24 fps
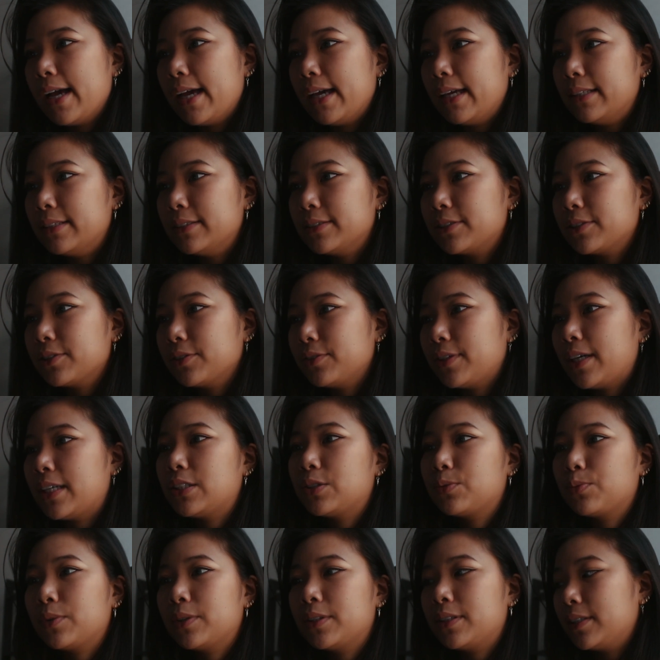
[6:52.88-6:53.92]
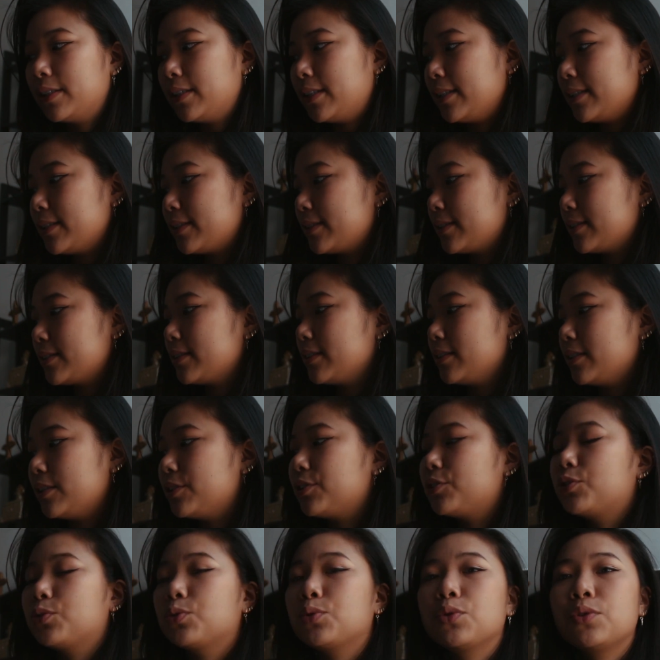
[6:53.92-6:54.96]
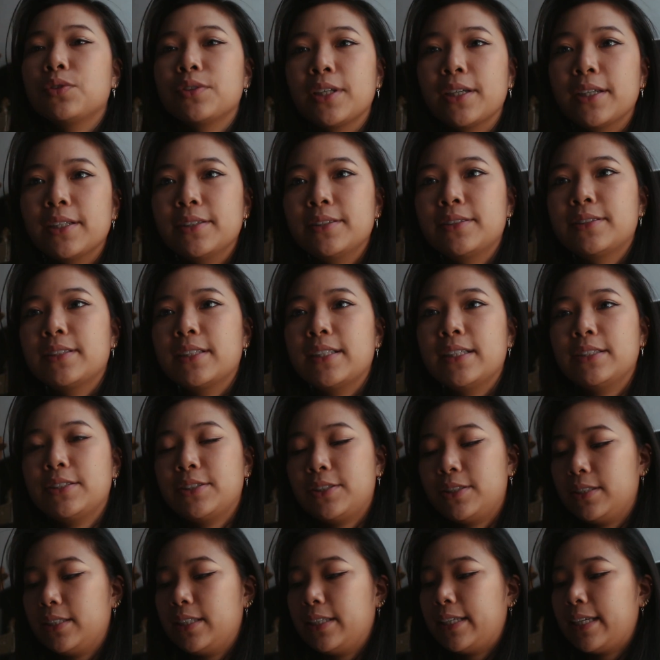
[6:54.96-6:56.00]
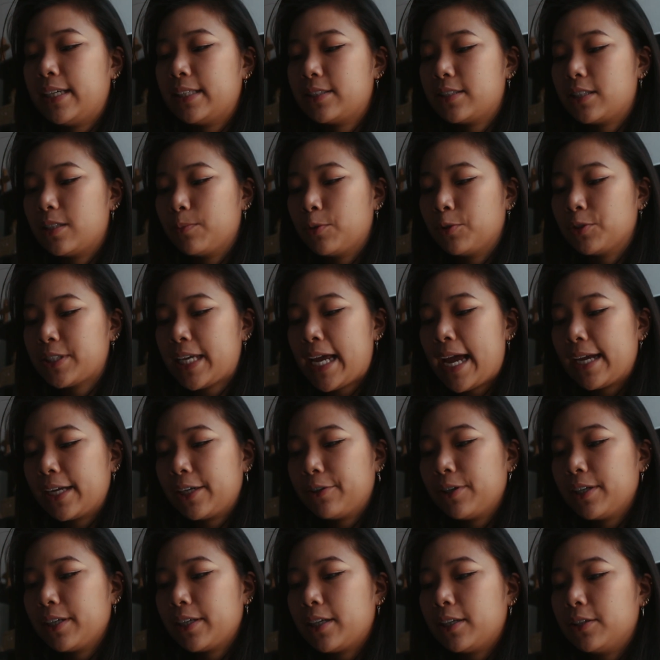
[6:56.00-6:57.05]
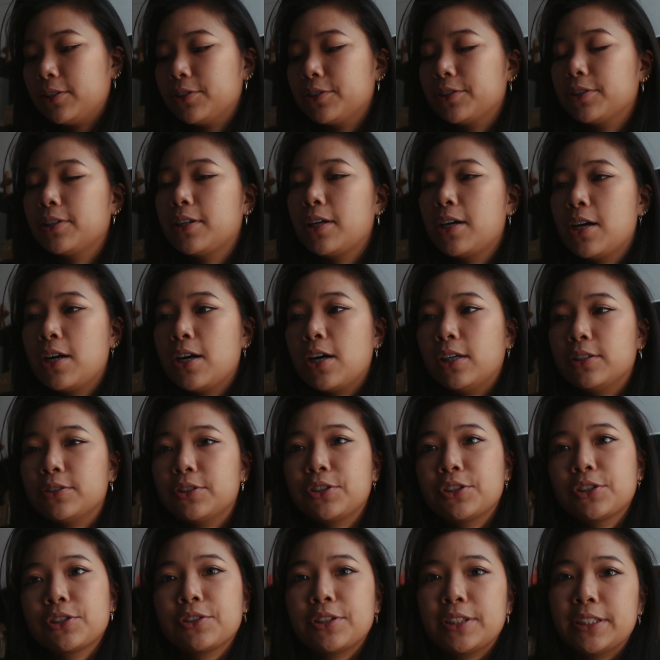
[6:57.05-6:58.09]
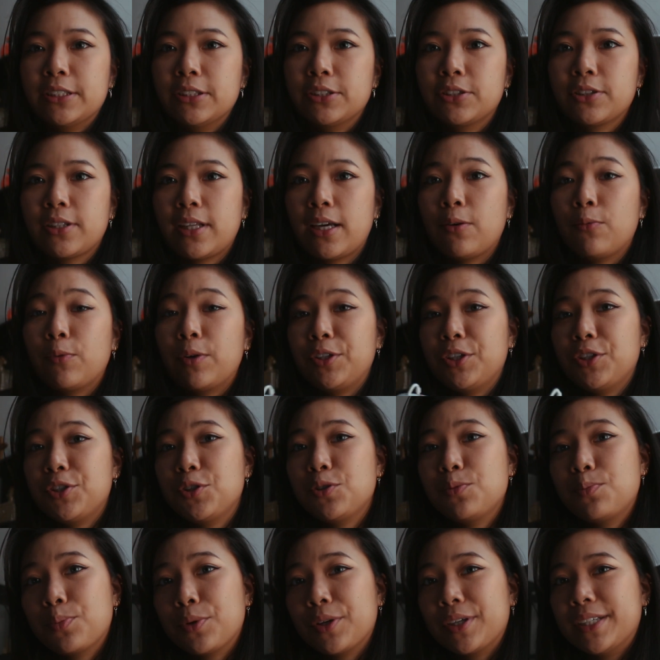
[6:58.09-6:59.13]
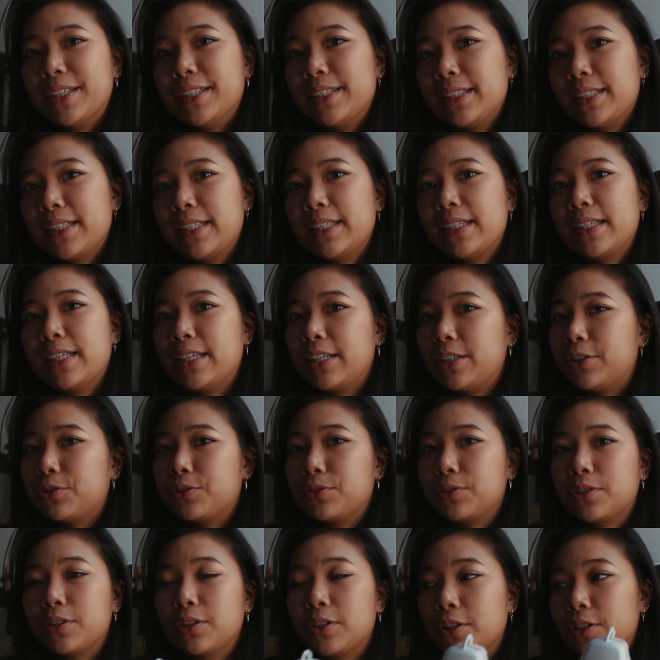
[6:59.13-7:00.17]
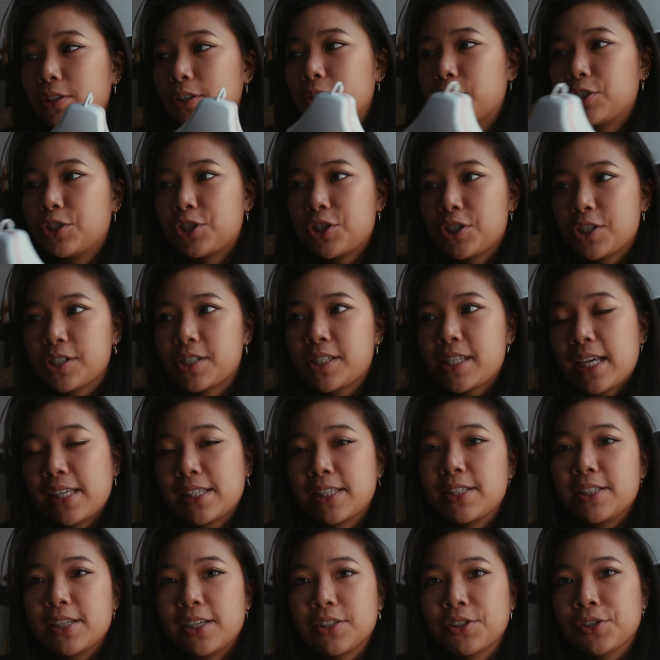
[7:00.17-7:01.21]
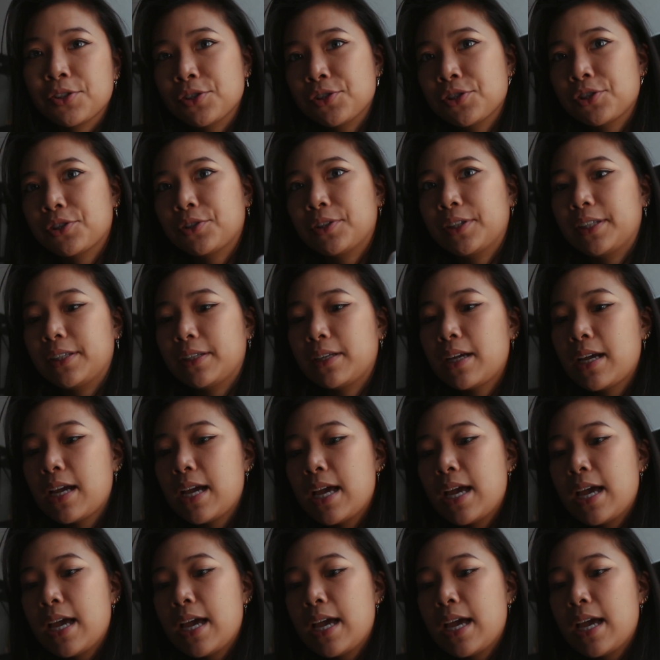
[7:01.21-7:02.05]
And so that's what this tool does. It gets the most accurate color on the screen so that when you do print it, it'll look just as it does on the screen.